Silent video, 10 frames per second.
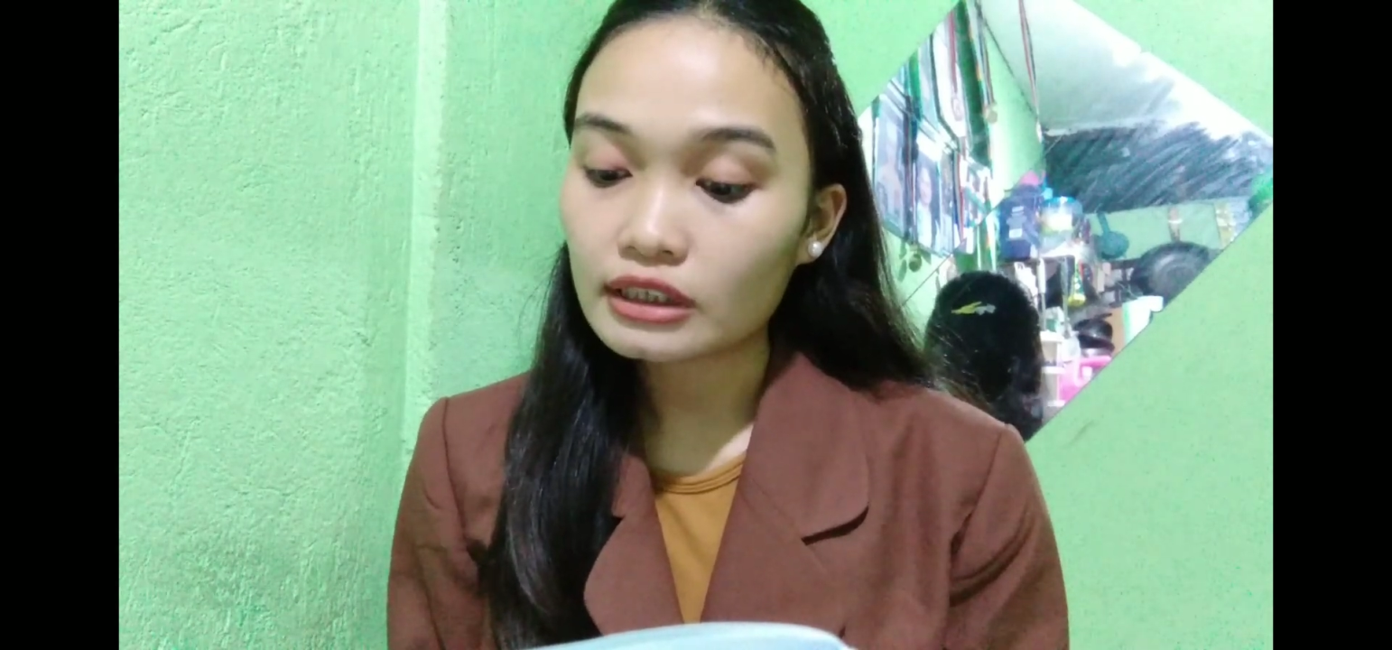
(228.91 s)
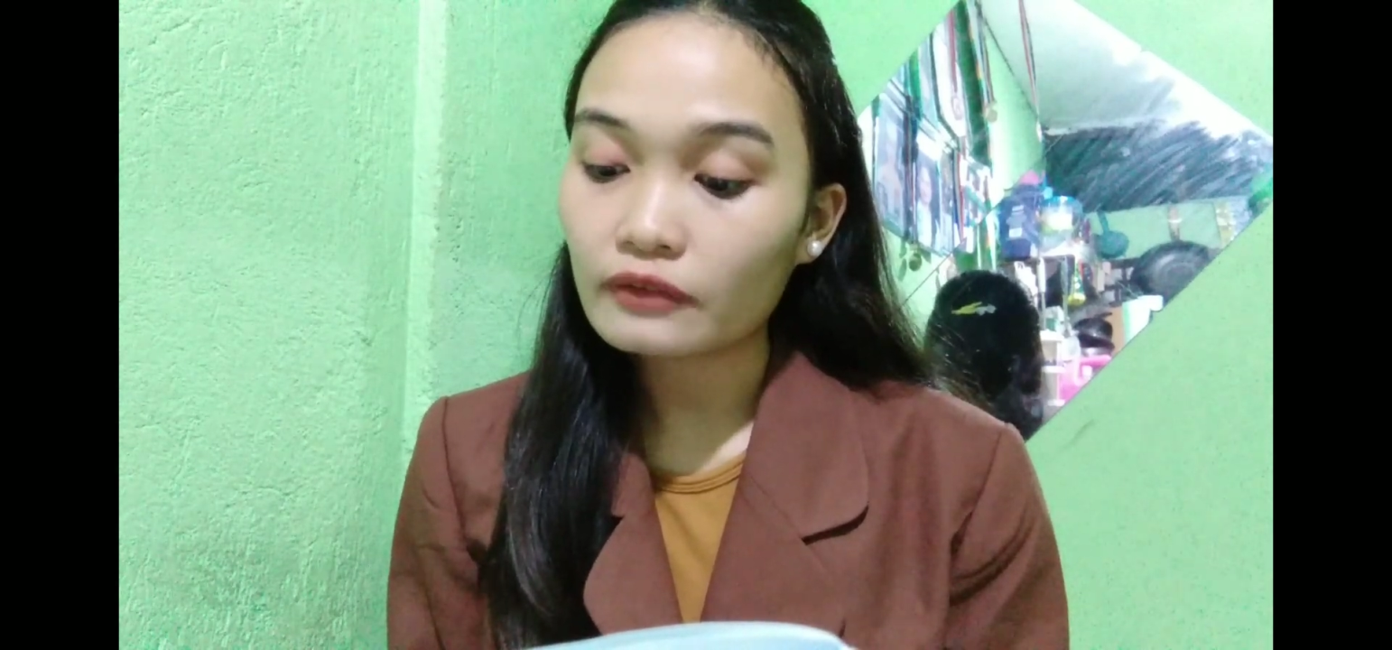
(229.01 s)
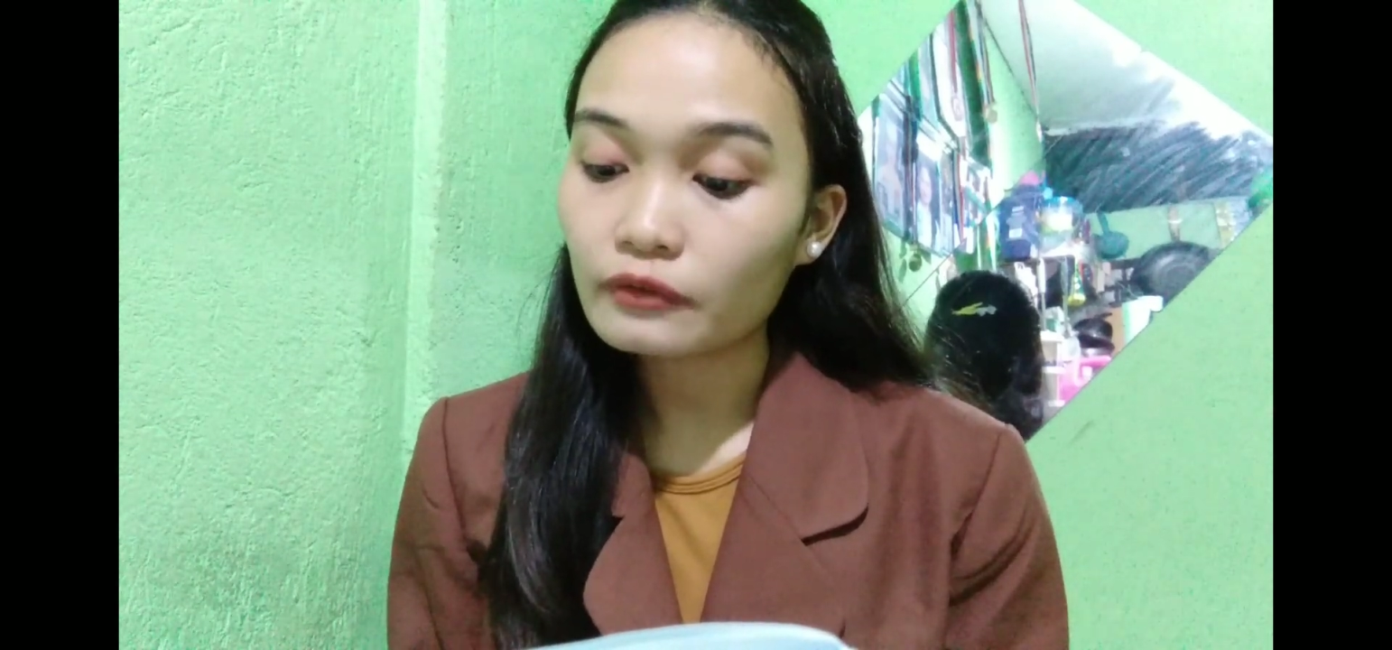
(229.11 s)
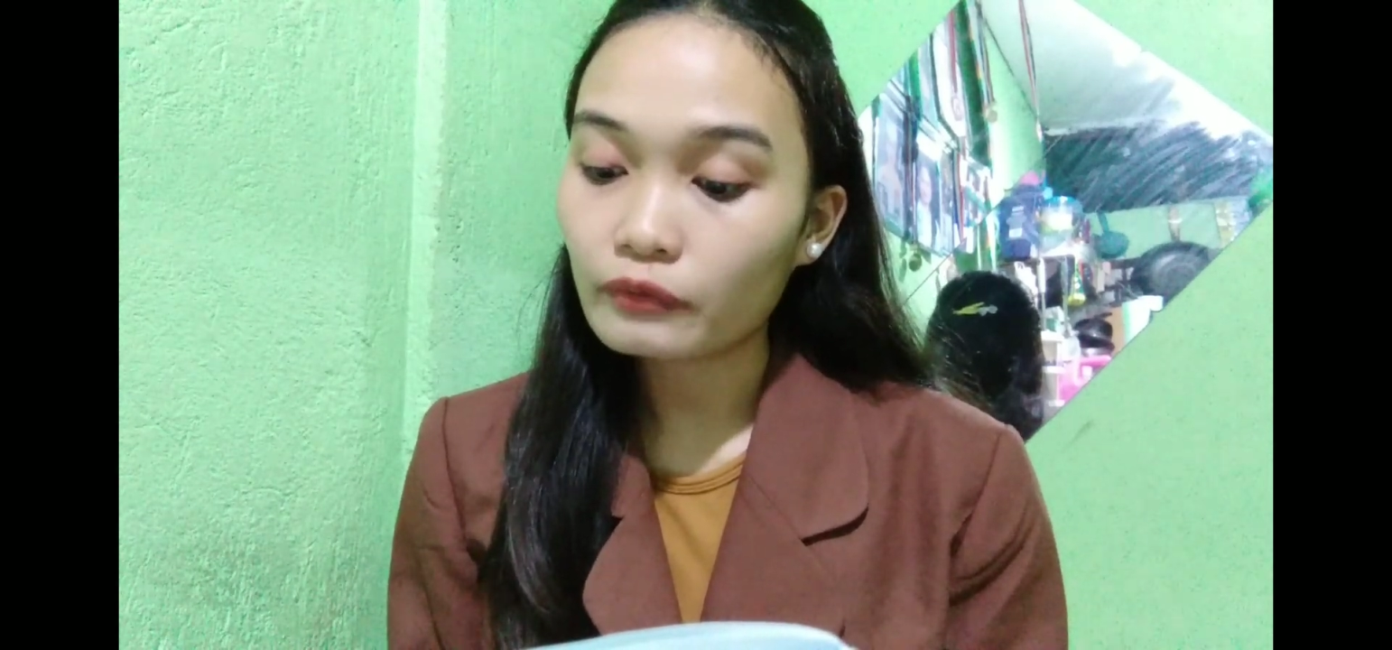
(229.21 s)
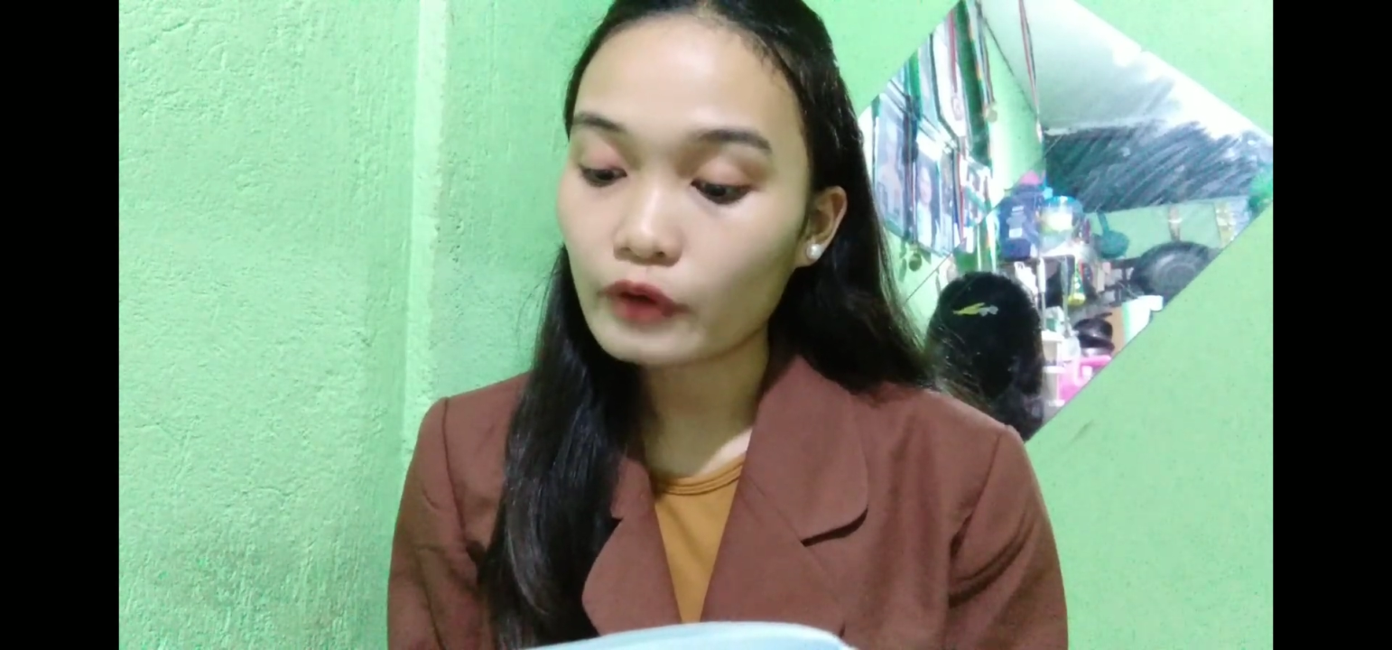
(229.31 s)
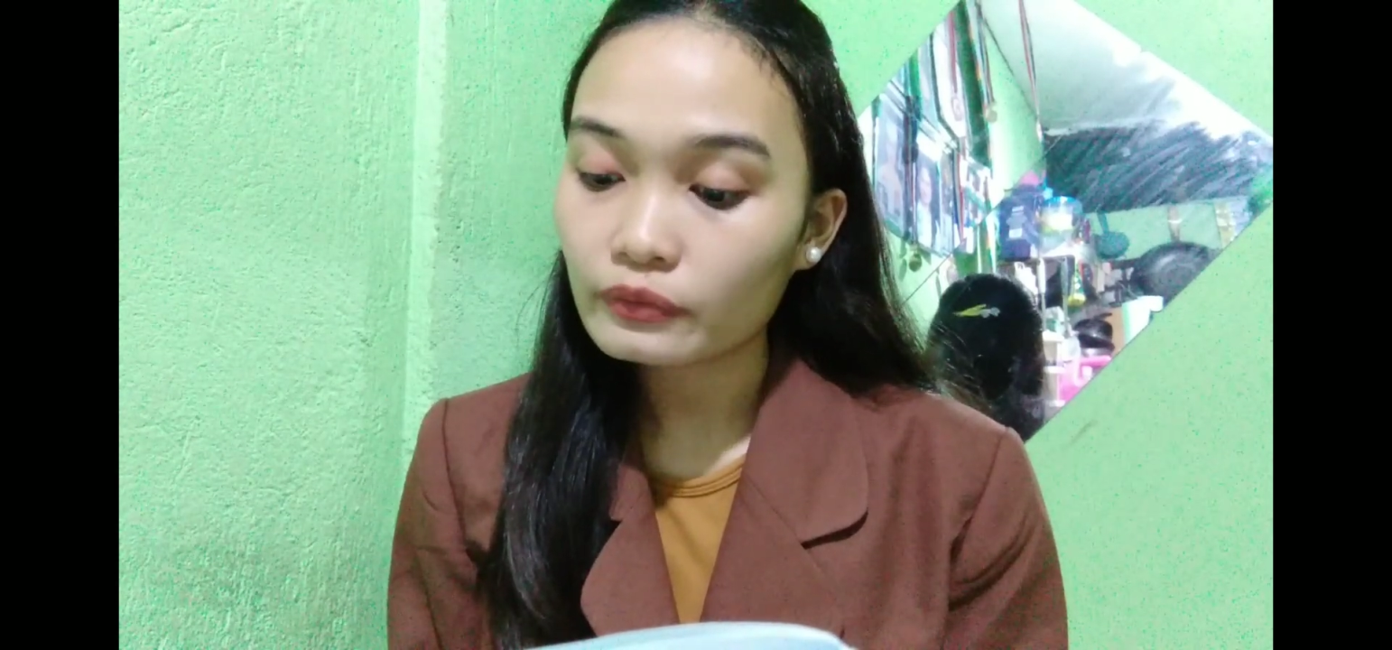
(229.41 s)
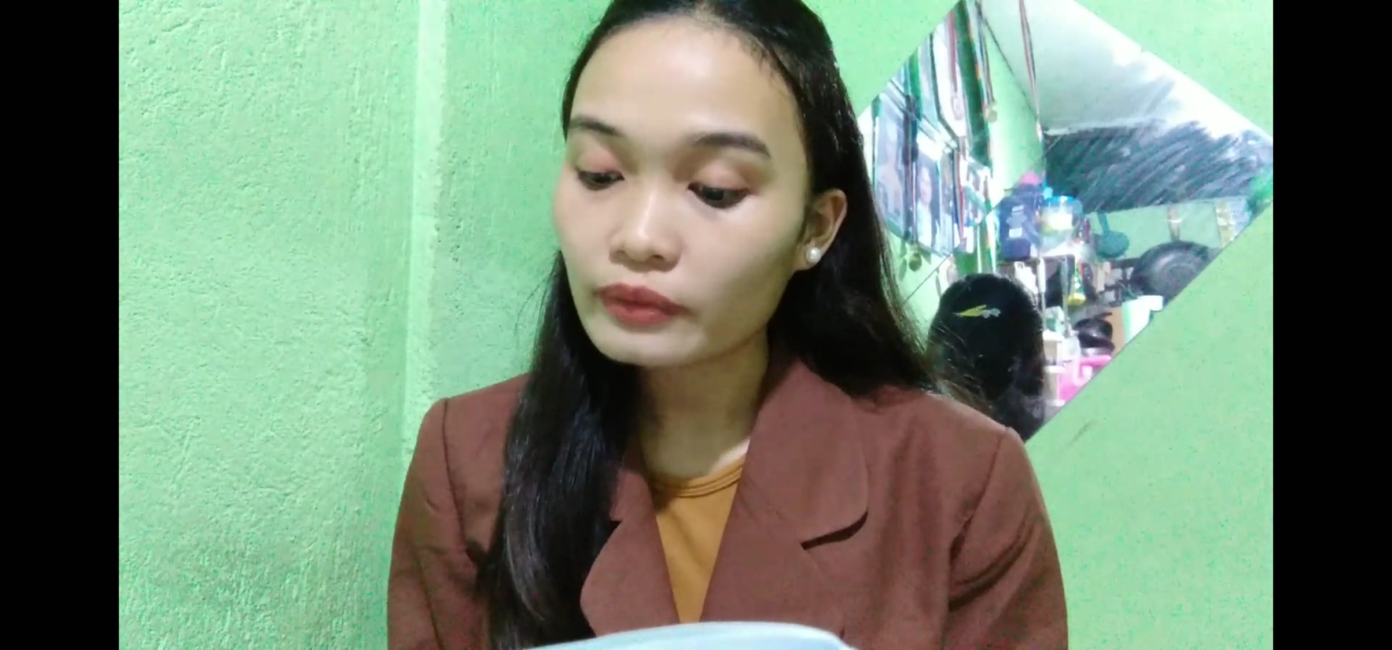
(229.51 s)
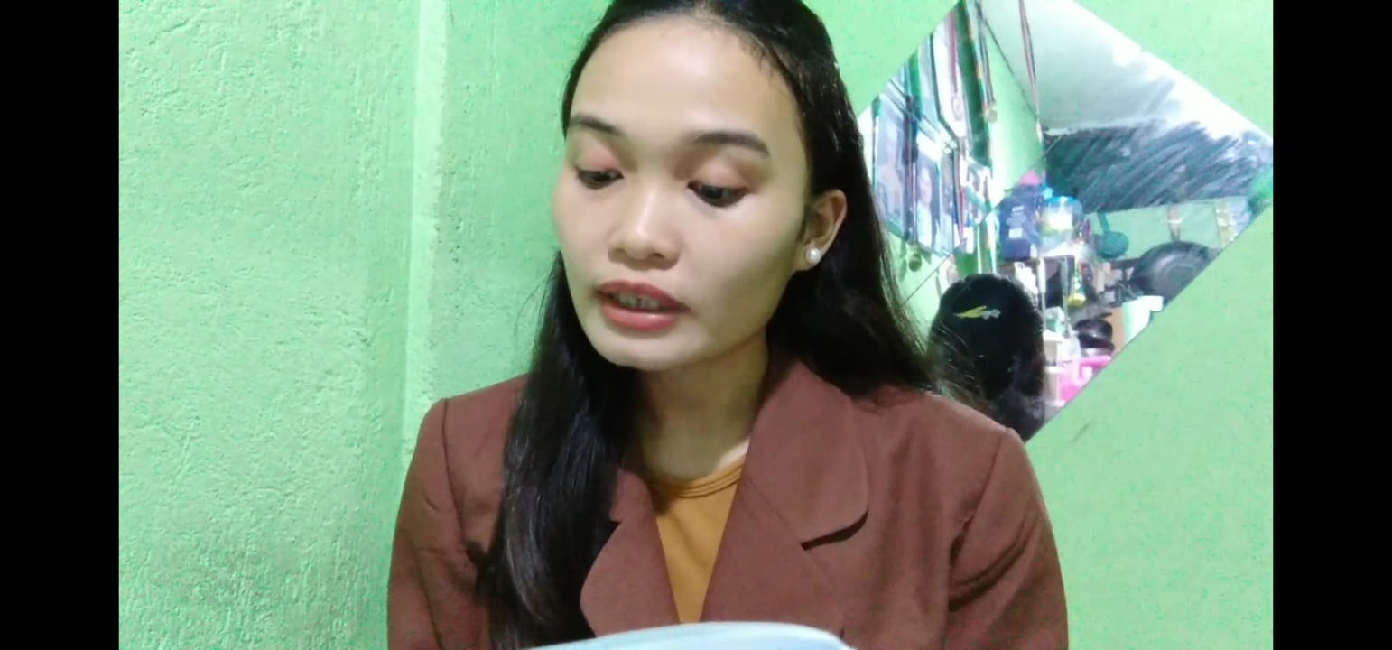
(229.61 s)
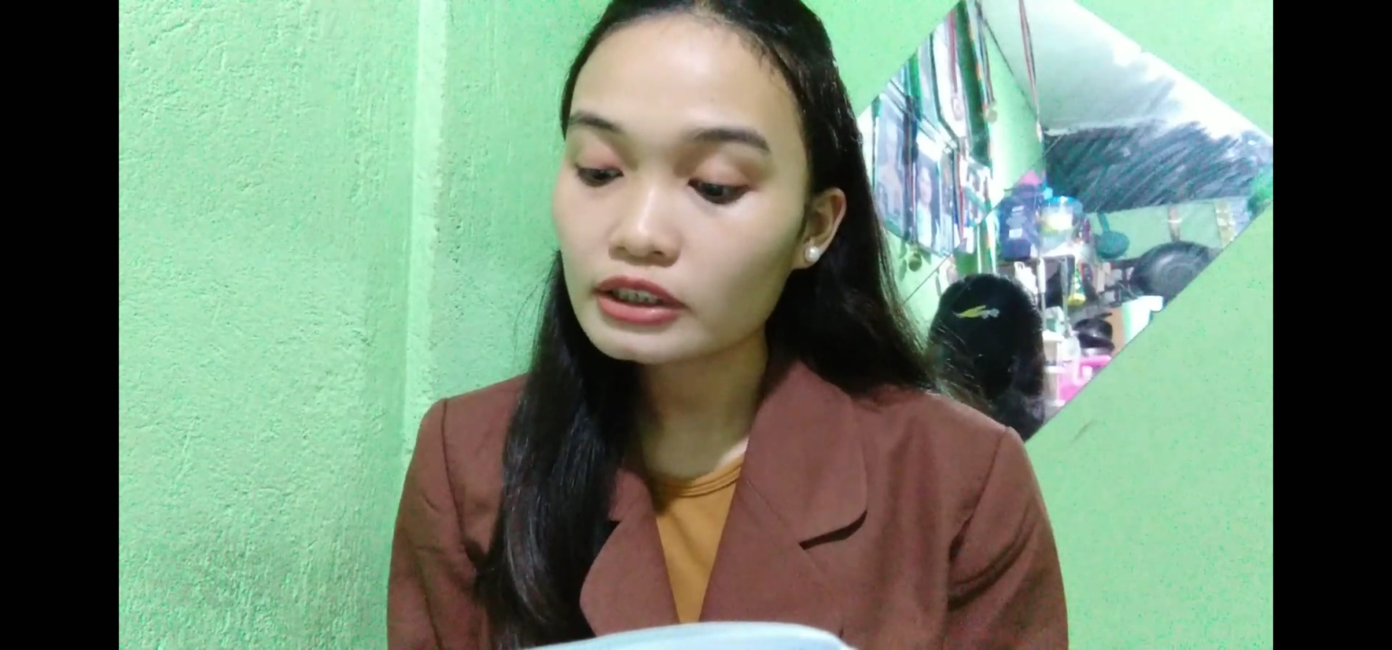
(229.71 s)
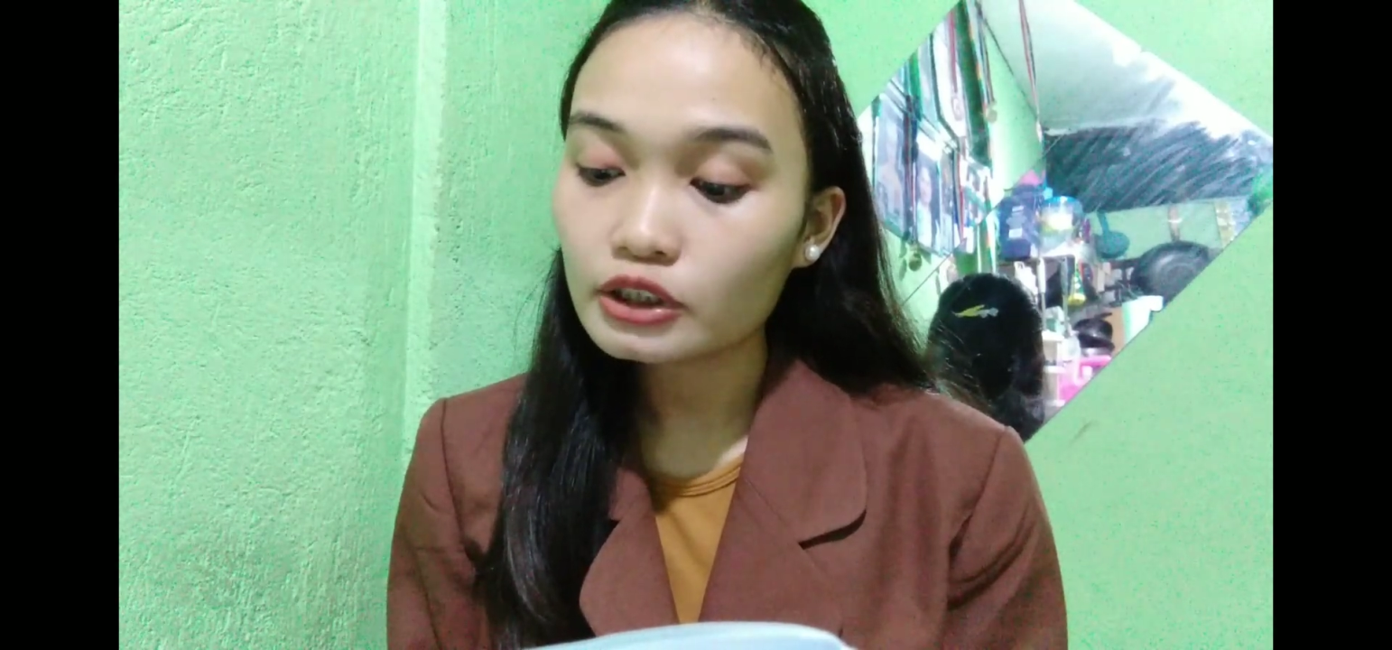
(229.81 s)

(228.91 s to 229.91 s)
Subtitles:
and formal